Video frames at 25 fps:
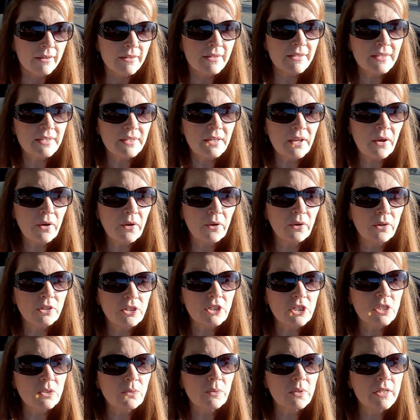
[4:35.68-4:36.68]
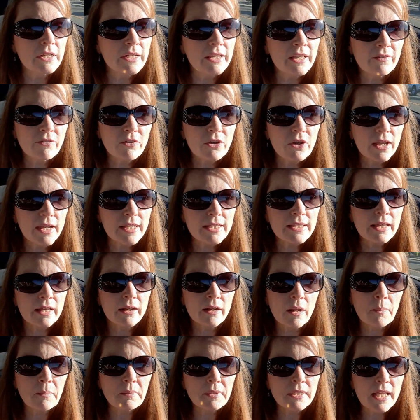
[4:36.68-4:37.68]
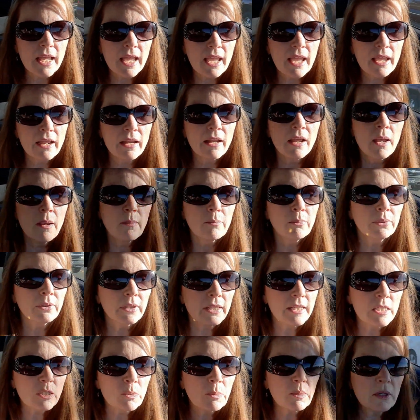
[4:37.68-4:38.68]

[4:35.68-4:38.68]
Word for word: So I just wanted to give you guys that update. Please